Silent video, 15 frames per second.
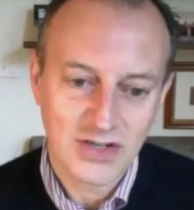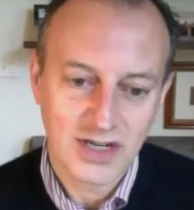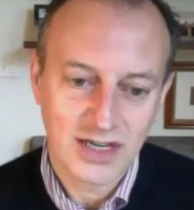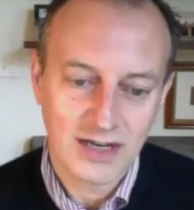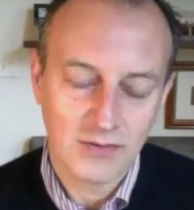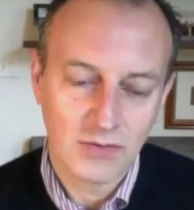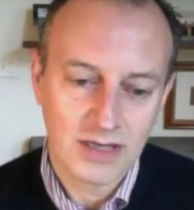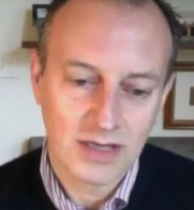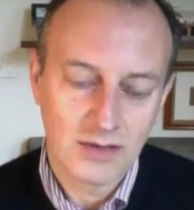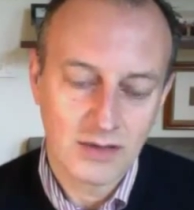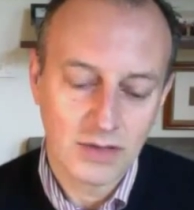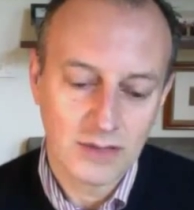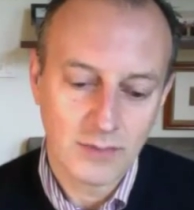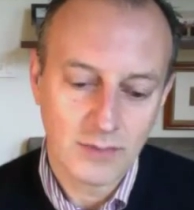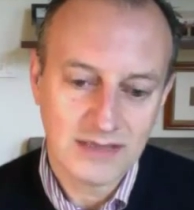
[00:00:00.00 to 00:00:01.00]
and
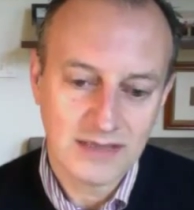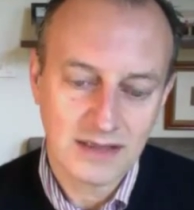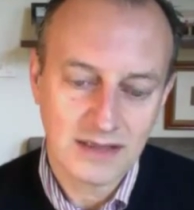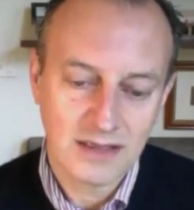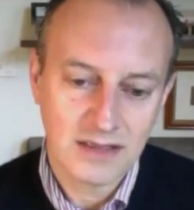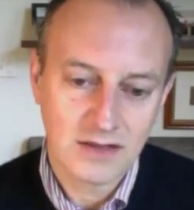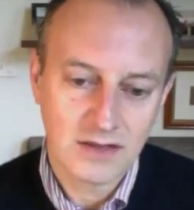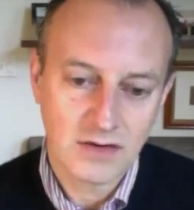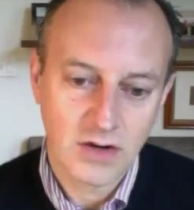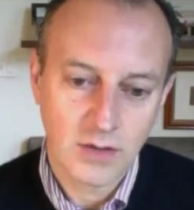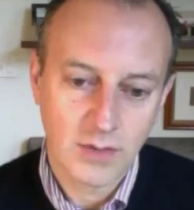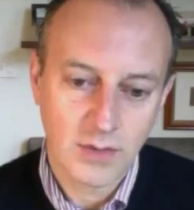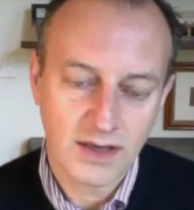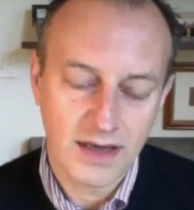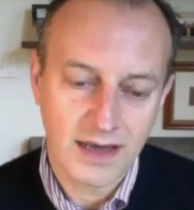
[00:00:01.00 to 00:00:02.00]
we basically
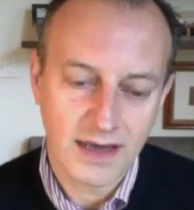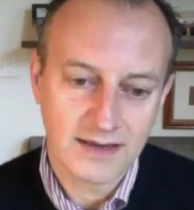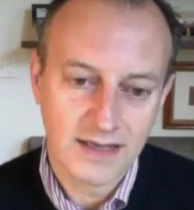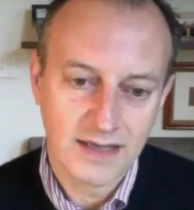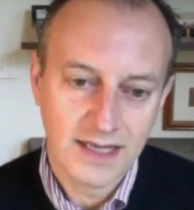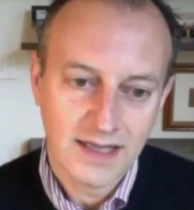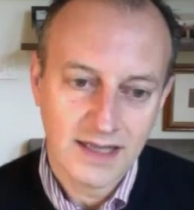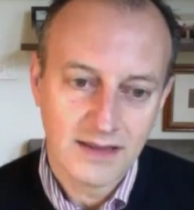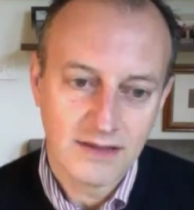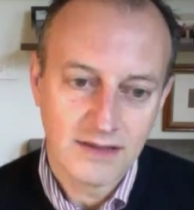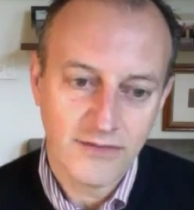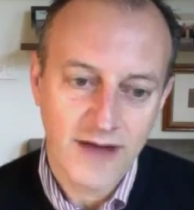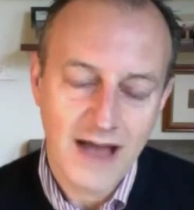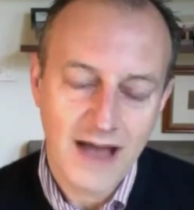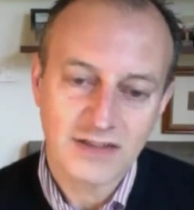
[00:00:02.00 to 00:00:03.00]
determined that the
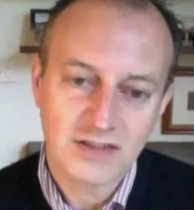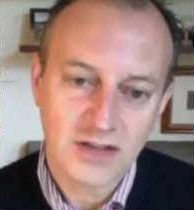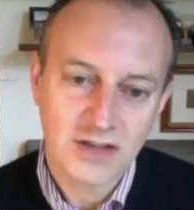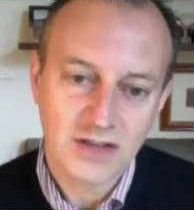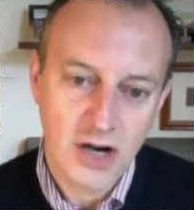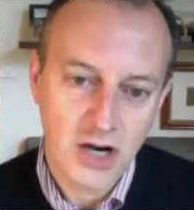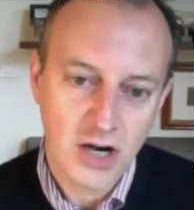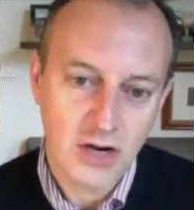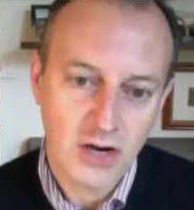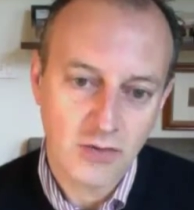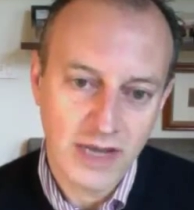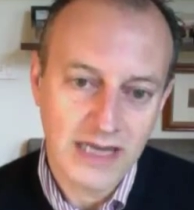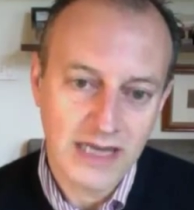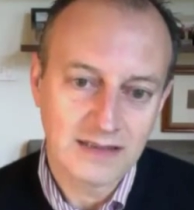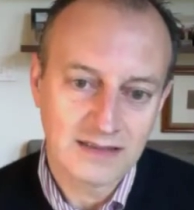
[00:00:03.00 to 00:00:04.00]
five-star
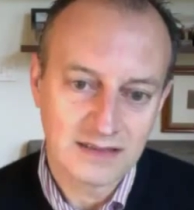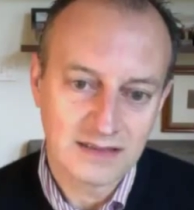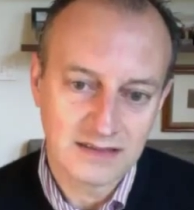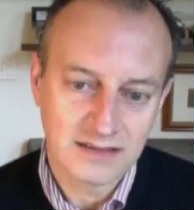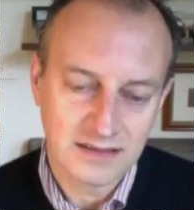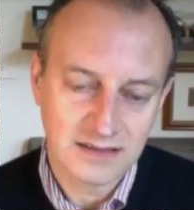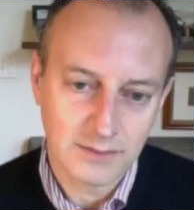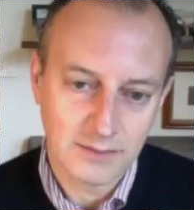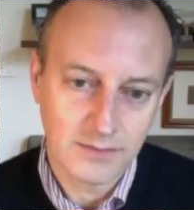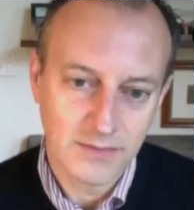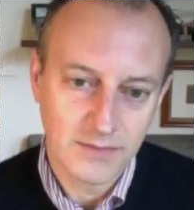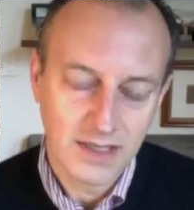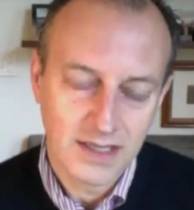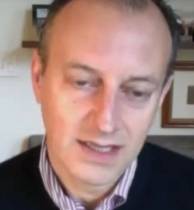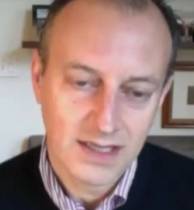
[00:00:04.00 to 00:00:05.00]
rating system
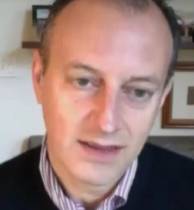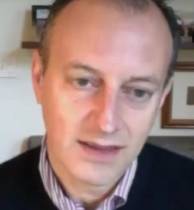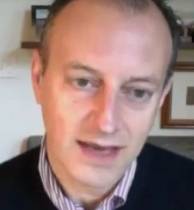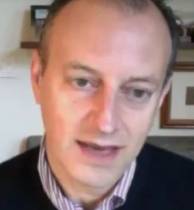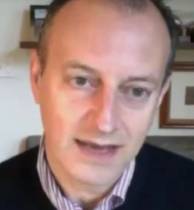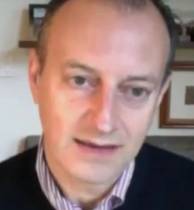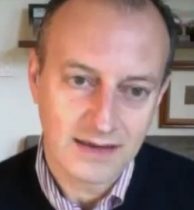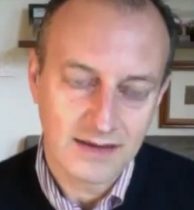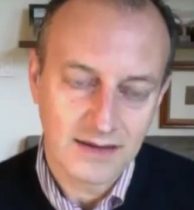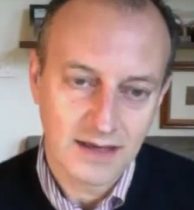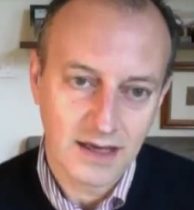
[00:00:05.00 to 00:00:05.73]
that